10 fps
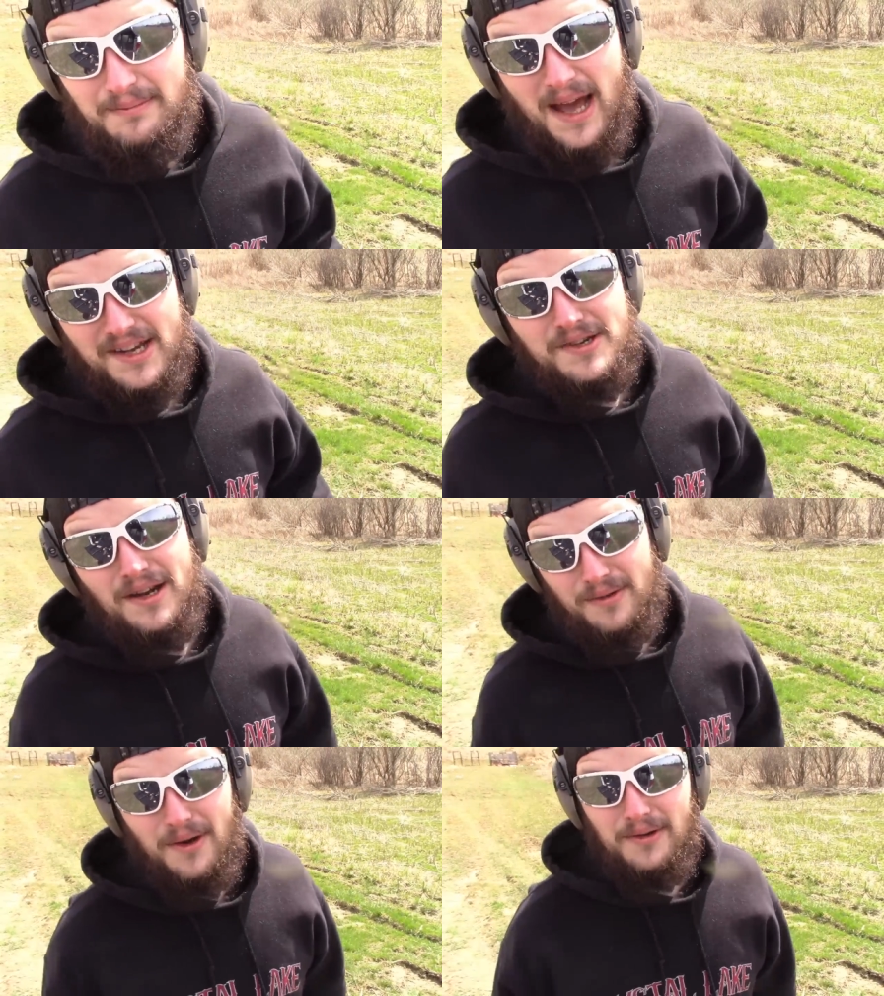
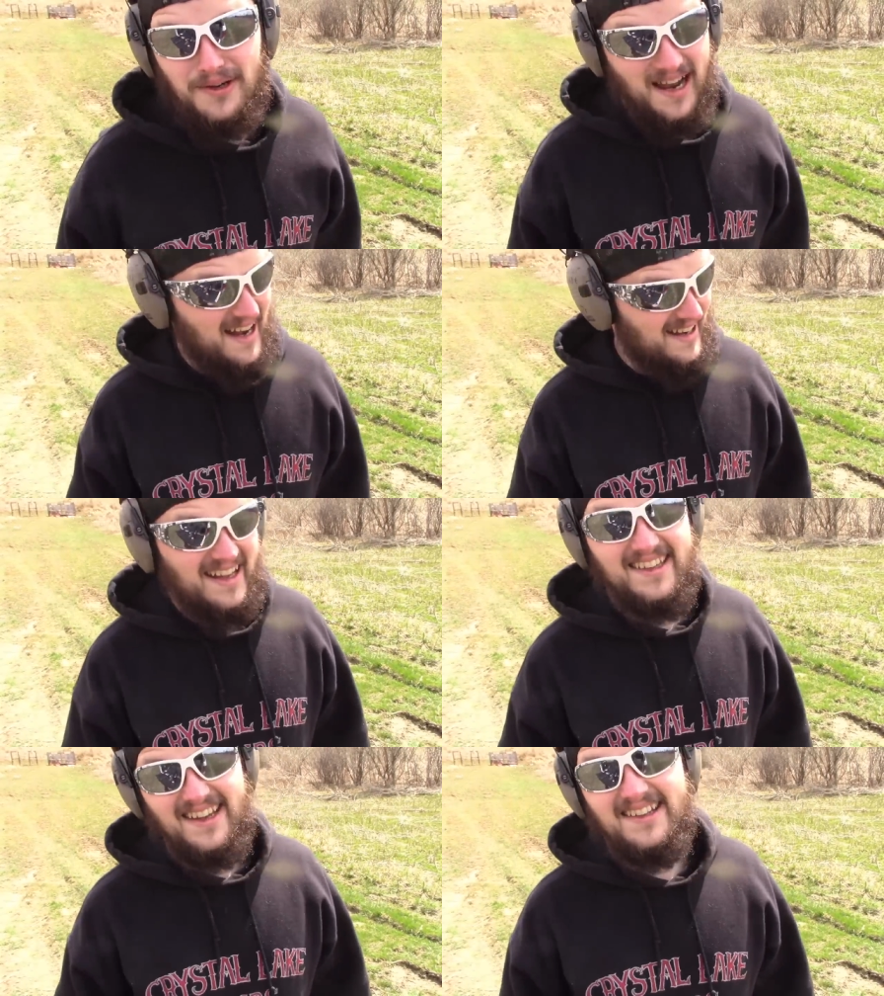penetrate a rotor and
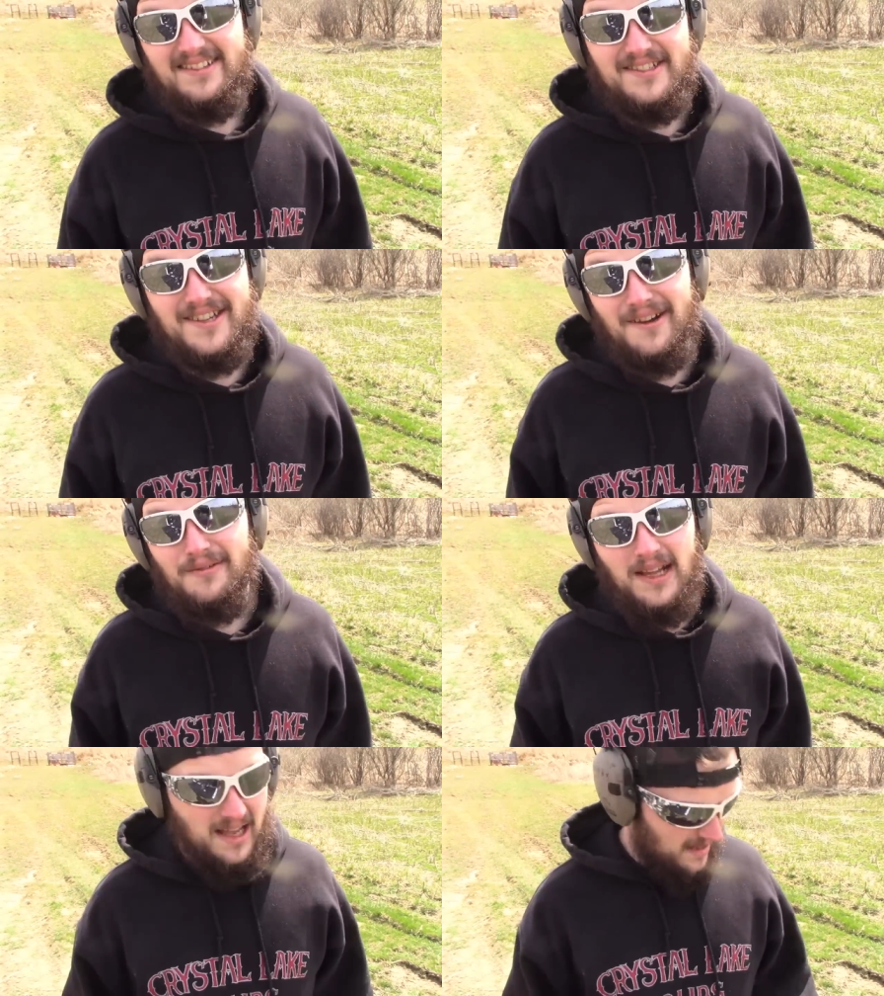it did
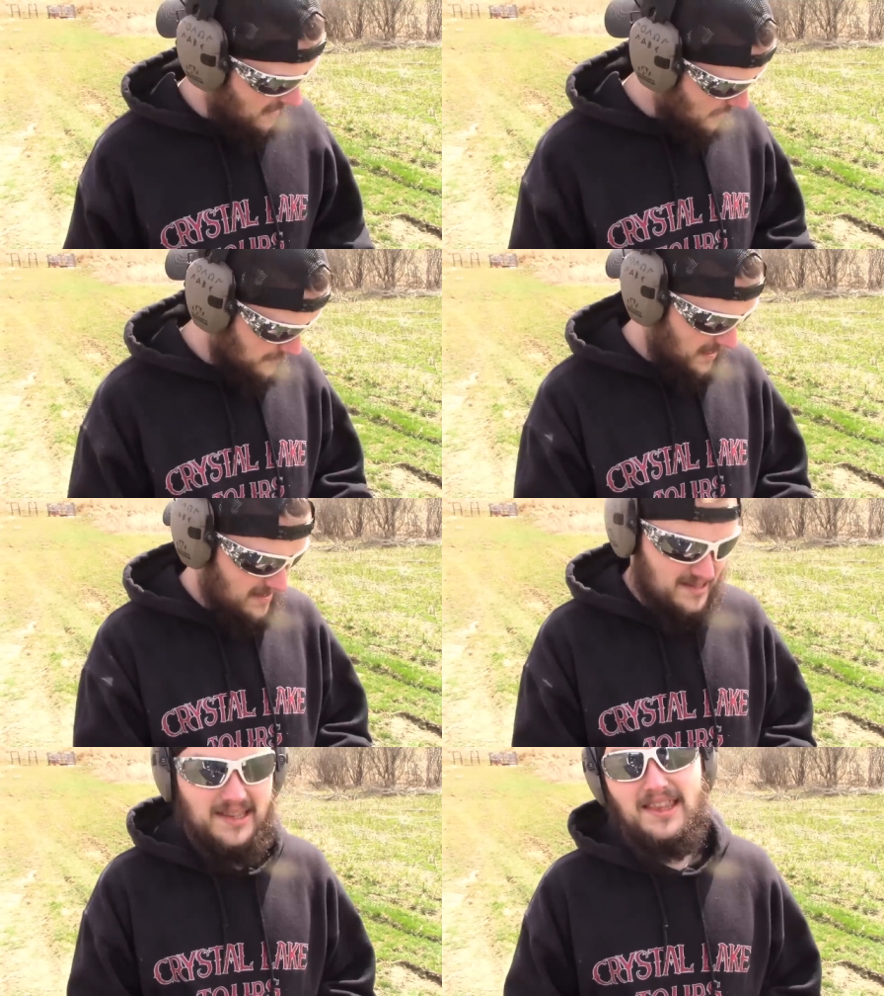so now that
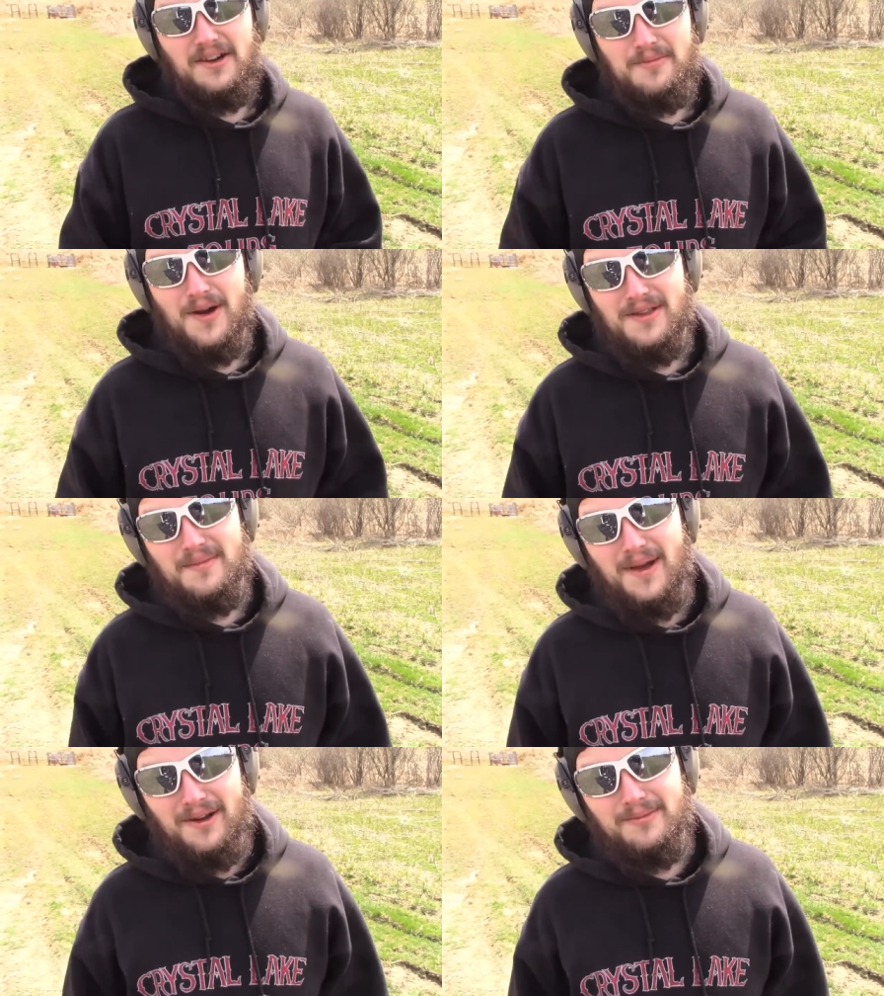is the thinner part of
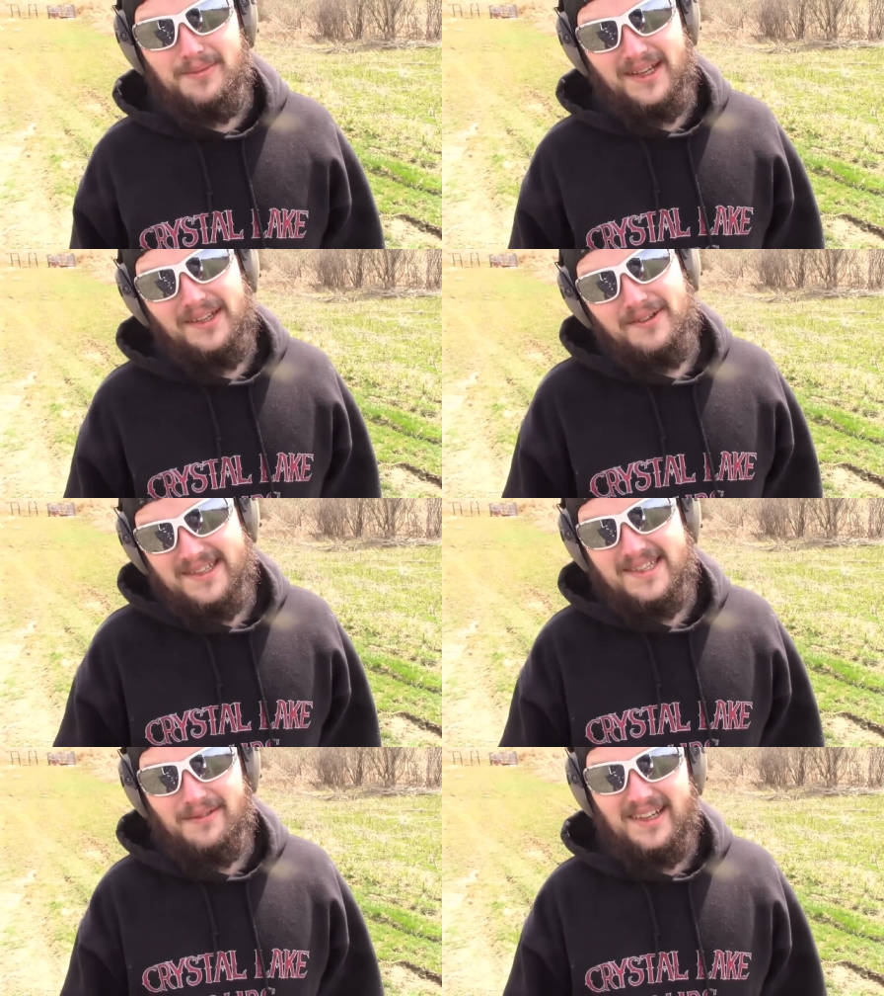the metal but you
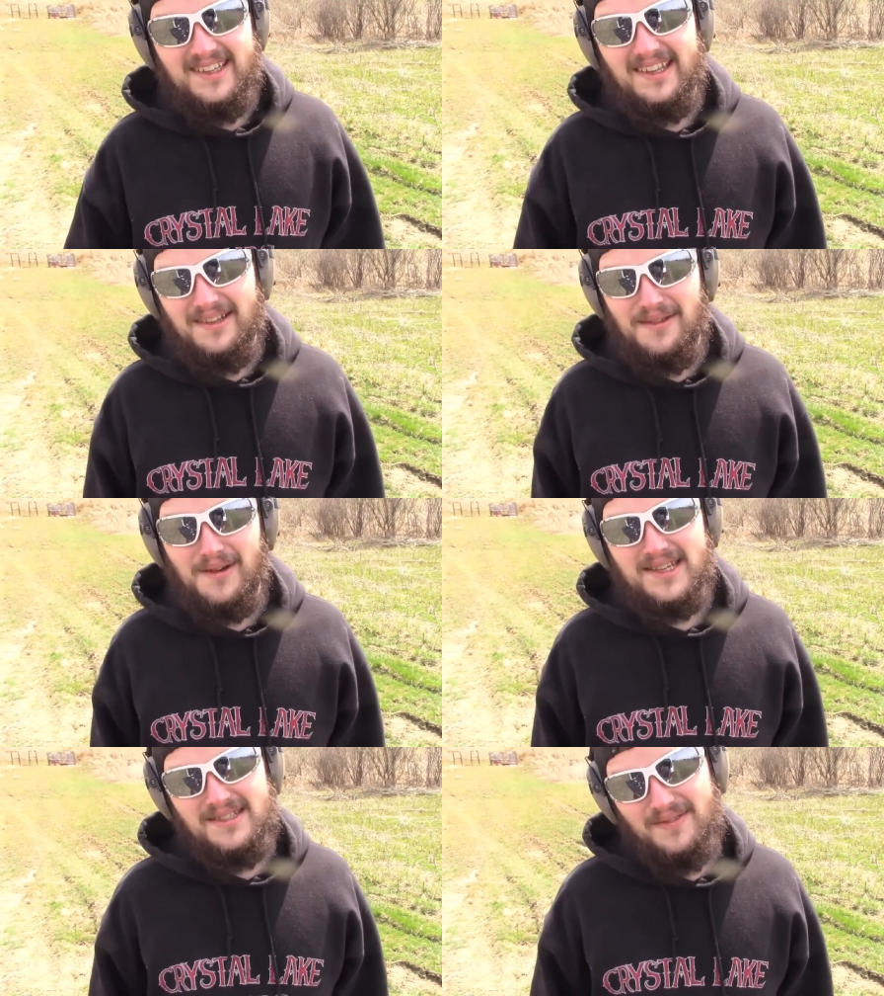can see what it did to the
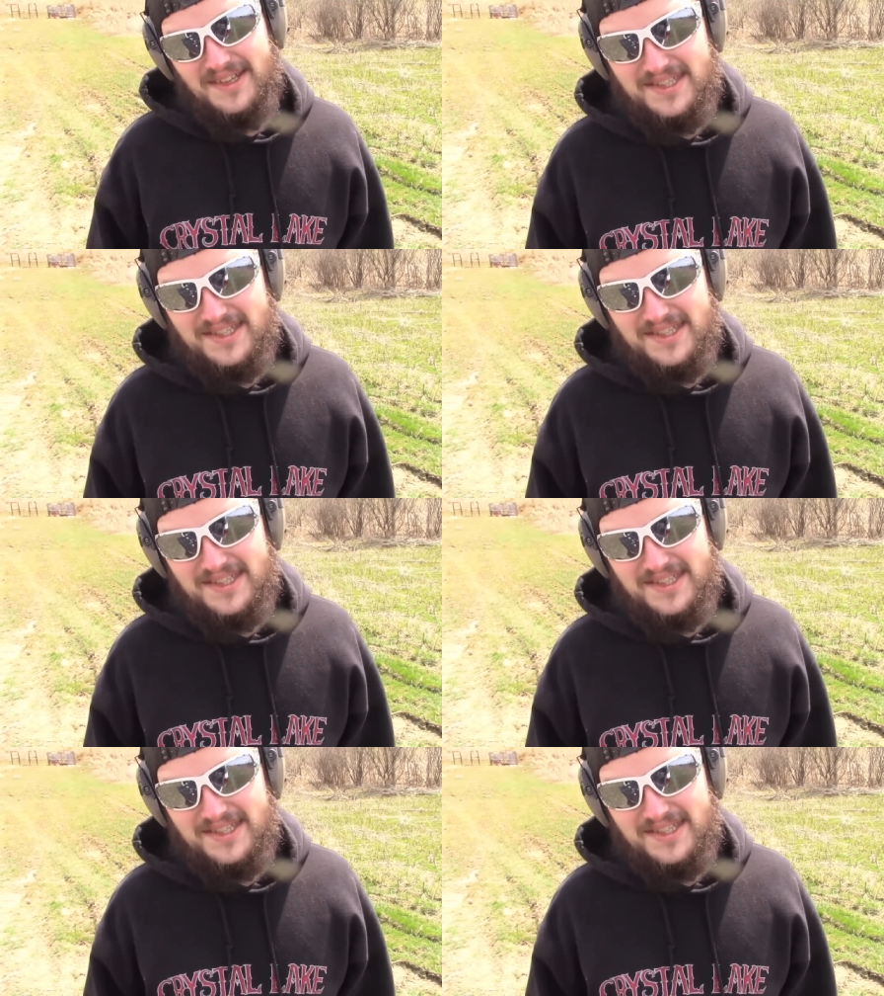rest of it